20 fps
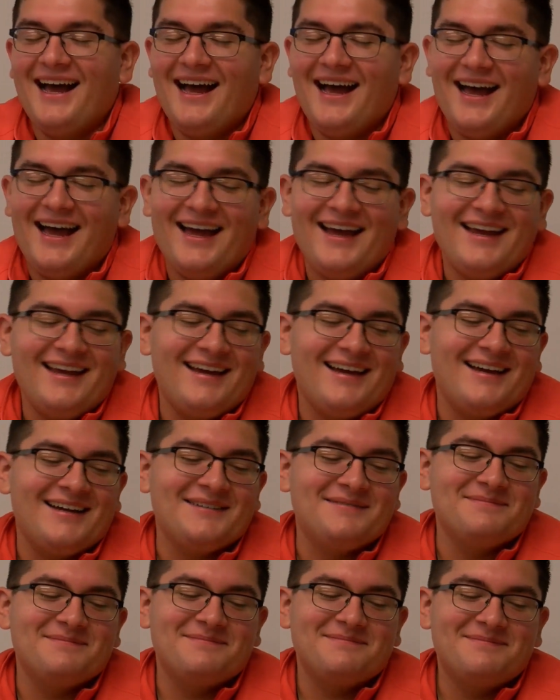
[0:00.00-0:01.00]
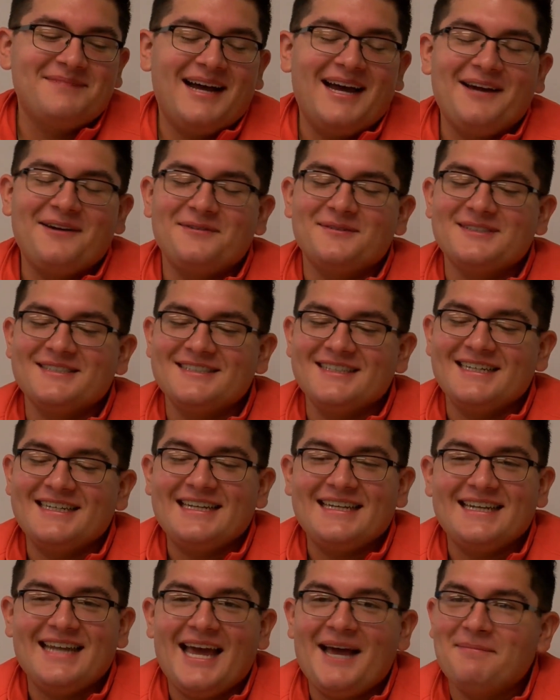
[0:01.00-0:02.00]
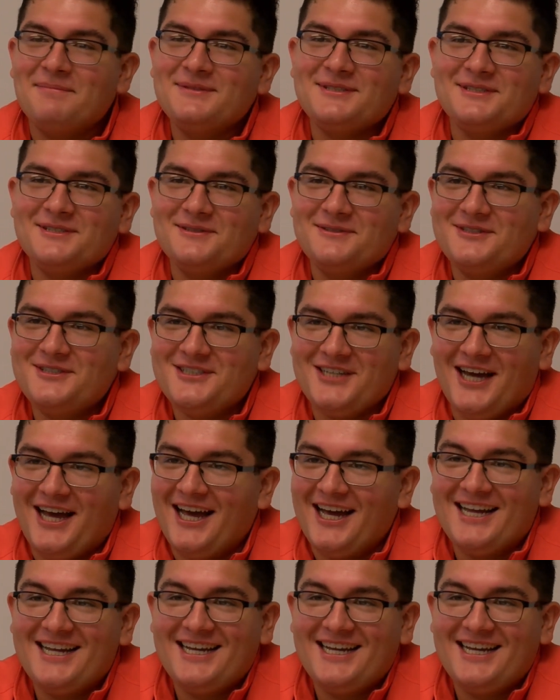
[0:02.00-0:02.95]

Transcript: I, um, I was in absolute shock.